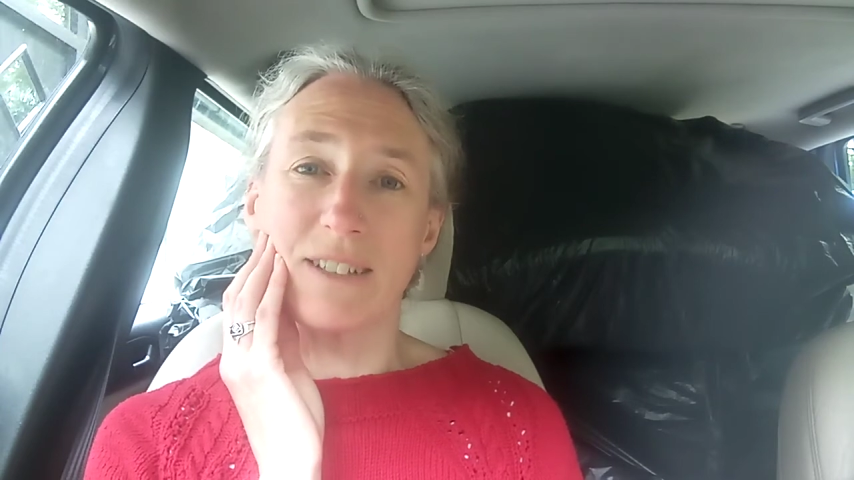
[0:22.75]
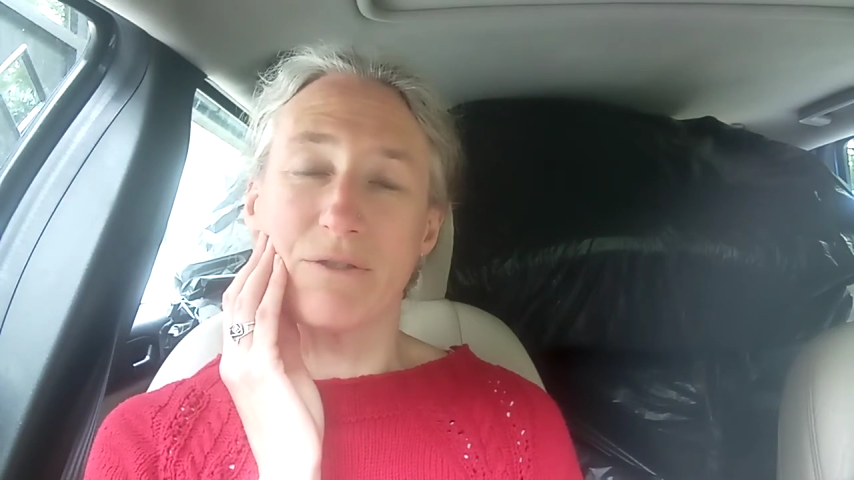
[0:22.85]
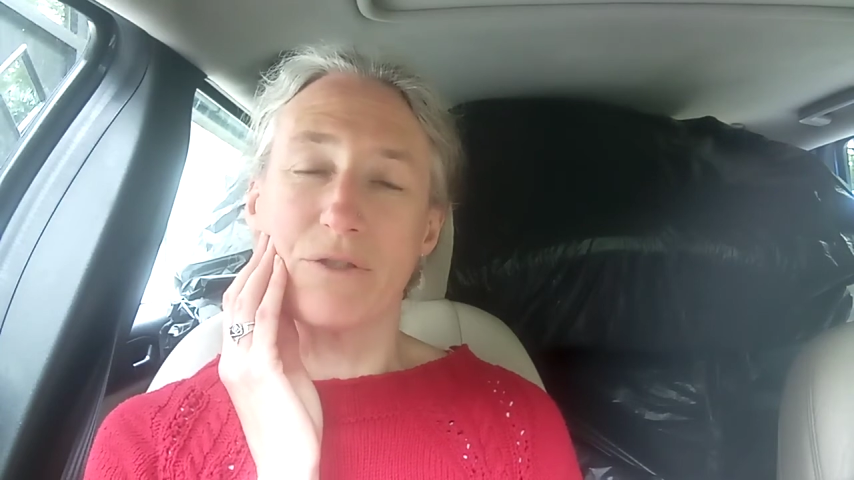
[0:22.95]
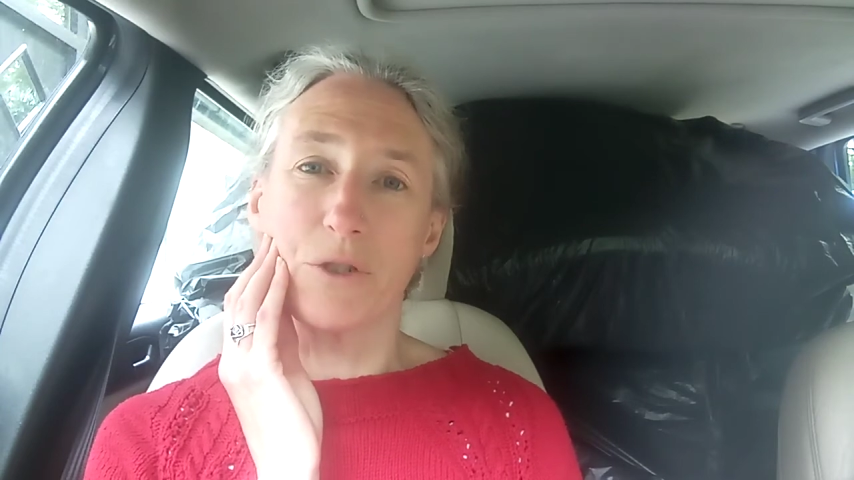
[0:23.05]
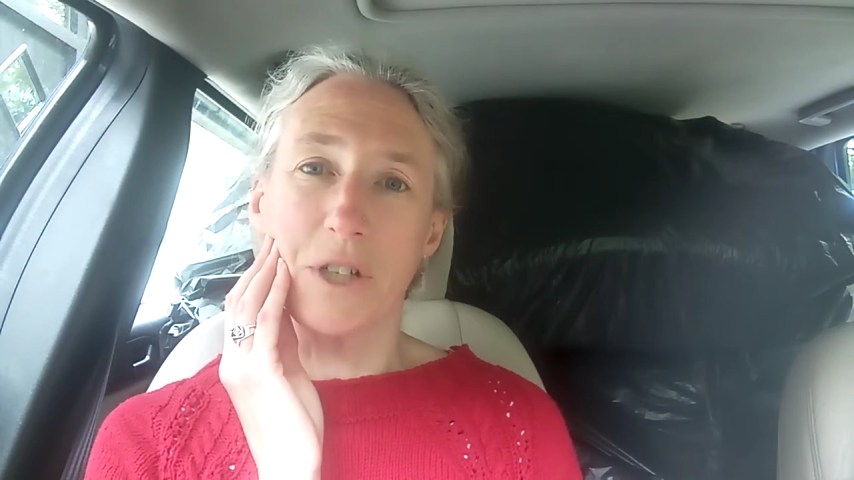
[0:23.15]
in
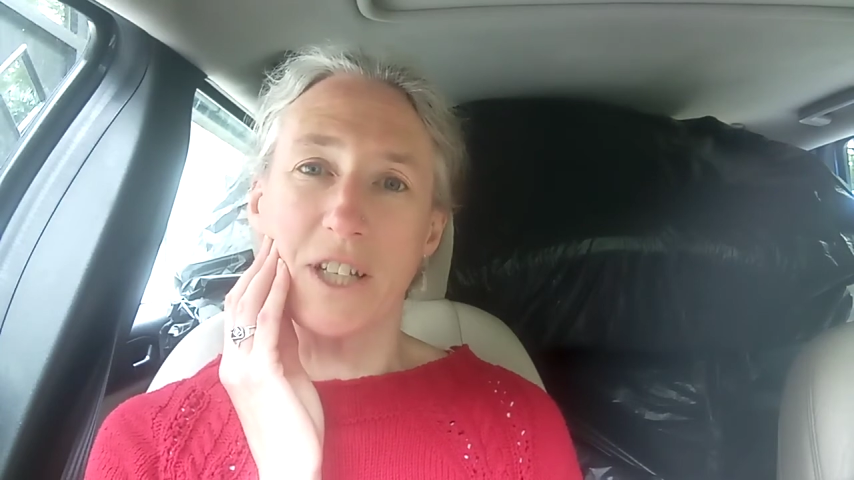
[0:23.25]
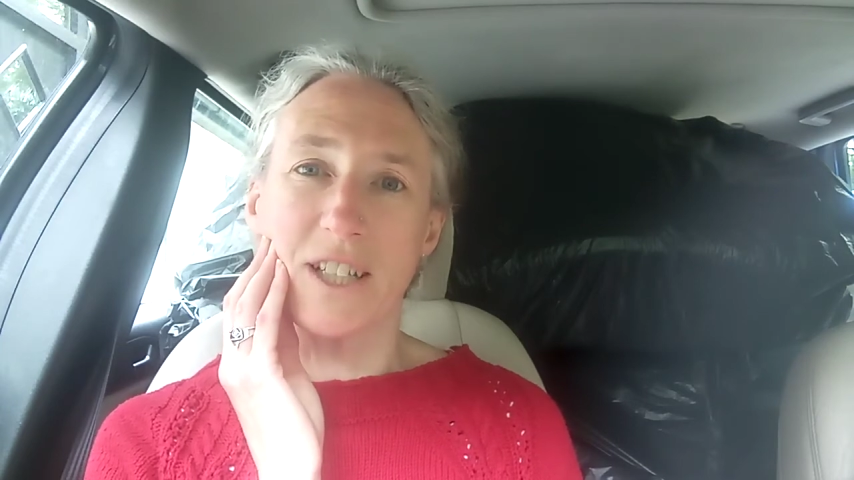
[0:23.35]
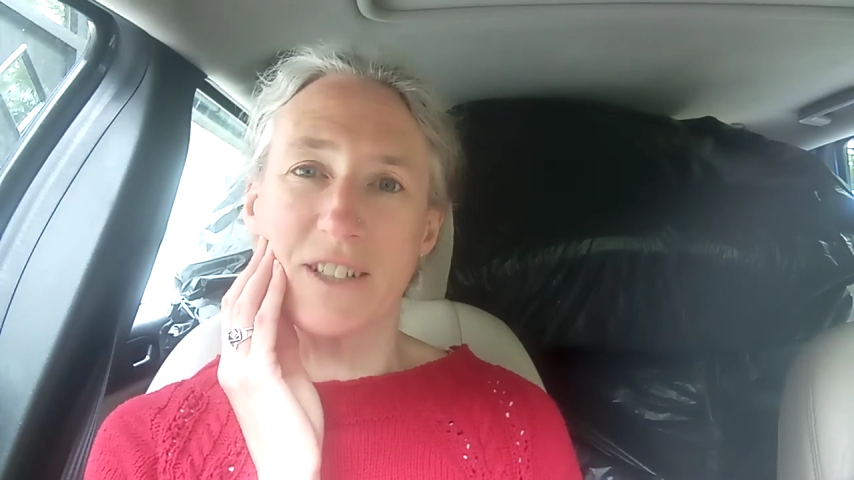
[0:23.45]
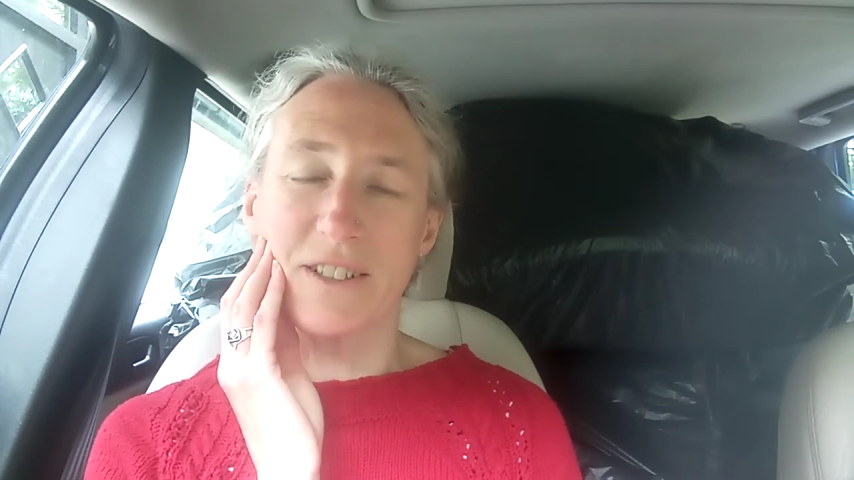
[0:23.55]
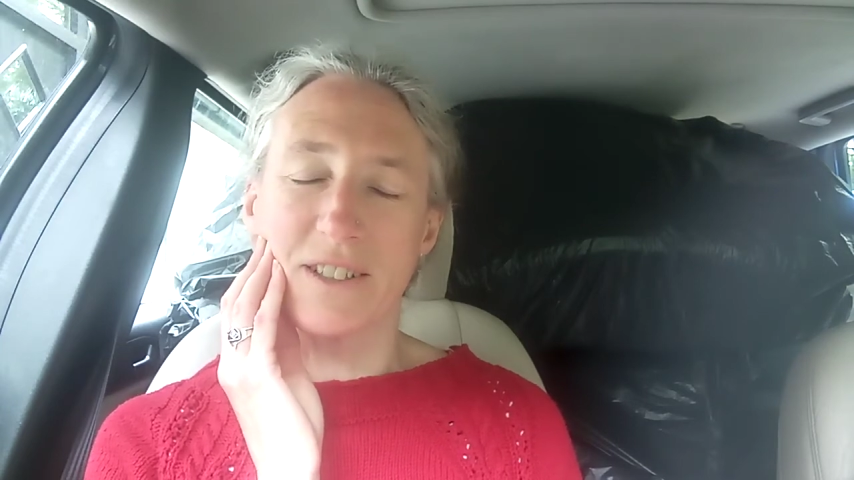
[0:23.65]
four
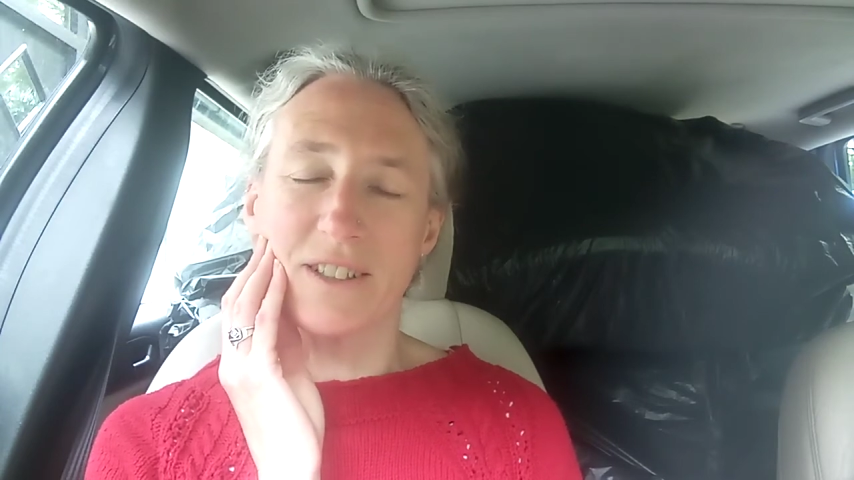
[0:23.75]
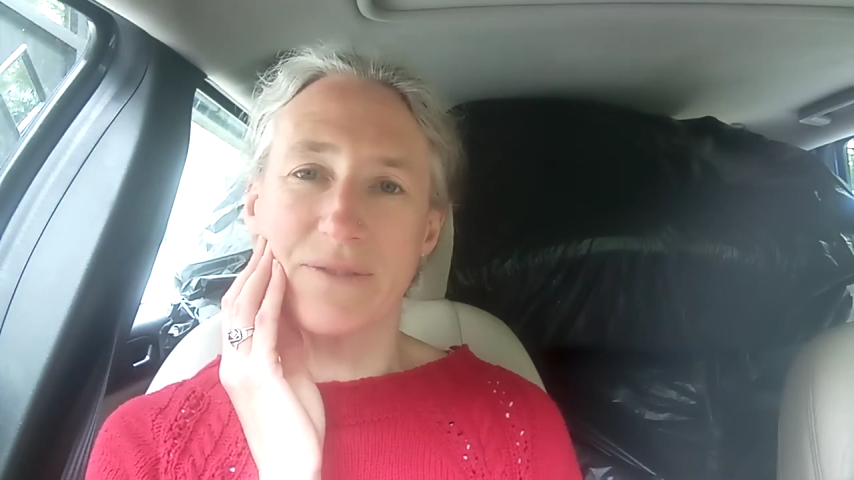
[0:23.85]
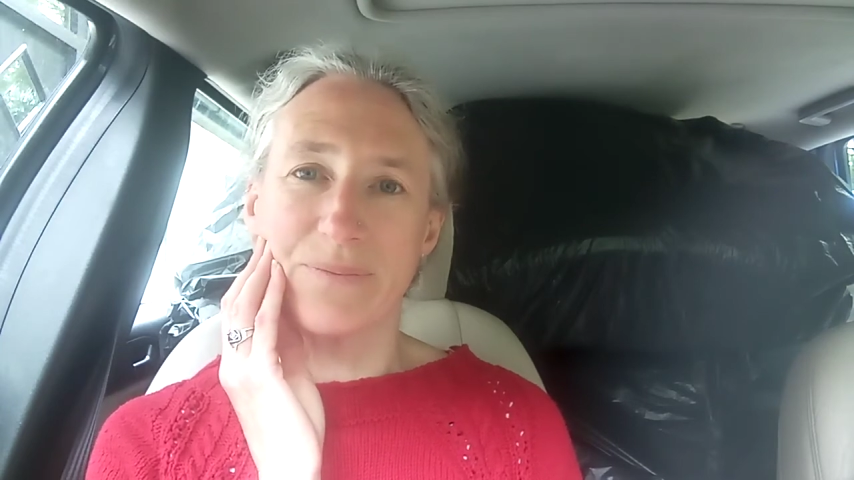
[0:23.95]
years,